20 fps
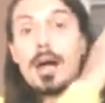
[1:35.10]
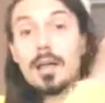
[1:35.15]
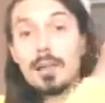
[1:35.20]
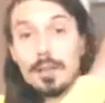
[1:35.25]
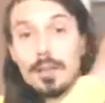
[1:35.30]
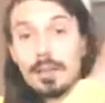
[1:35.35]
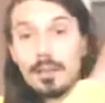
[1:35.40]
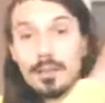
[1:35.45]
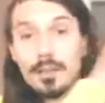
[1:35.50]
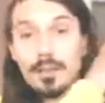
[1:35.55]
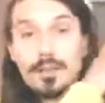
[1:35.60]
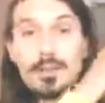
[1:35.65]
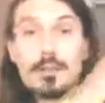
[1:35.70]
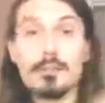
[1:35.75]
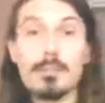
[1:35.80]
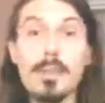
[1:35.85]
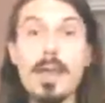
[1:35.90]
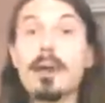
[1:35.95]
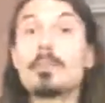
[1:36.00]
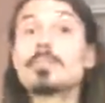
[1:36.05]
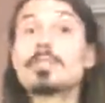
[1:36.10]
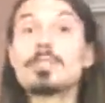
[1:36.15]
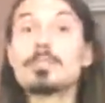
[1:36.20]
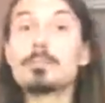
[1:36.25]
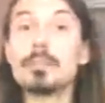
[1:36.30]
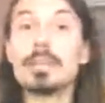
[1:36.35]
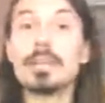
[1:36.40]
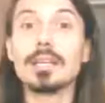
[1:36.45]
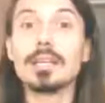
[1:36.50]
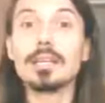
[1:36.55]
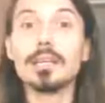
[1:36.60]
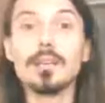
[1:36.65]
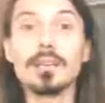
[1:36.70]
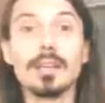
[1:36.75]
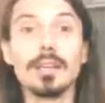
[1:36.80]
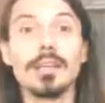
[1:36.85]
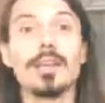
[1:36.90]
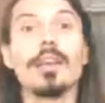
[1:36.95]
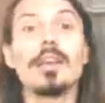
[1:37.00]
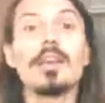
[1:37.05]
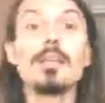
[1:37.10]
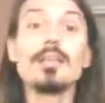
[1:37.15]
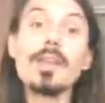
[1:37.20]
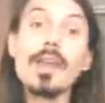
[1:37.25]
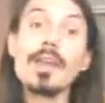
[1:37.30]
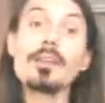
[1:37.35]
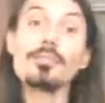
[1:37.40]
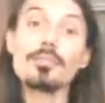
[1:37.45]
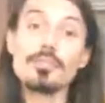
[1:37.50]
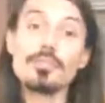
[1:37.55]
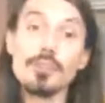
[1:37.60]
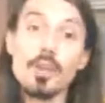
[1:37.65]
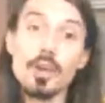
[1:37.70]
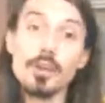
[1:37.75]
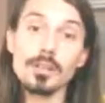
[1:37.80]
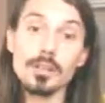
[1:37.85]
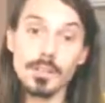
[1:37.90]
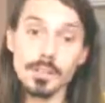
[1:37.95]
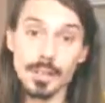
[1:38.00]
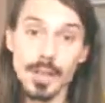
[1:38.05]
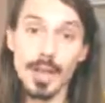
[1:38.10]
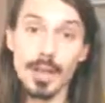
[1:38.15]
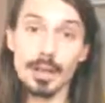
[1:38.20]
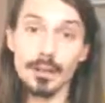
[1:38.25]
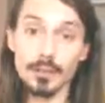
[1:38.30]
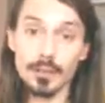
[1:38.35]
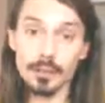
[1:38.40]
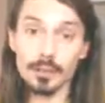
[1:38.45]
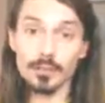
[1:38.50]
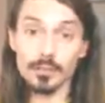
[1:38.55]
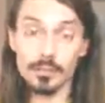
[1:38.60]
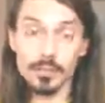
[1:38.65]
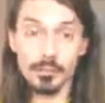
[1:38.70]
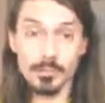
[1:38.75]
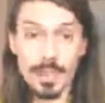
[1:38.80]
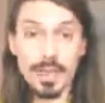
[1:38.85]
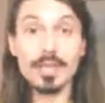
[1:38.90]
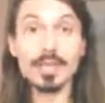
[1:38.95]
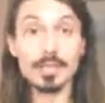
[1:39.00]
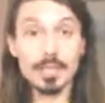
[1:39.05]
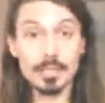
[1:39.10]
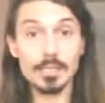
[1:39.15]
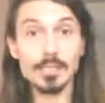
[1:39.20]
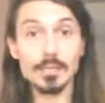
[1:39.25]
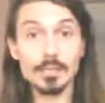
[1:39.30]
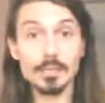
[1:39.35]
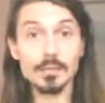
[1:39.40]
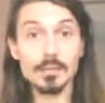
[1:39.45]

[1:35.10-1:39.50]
like, the mountain peak. Like, they have strong desire to make it,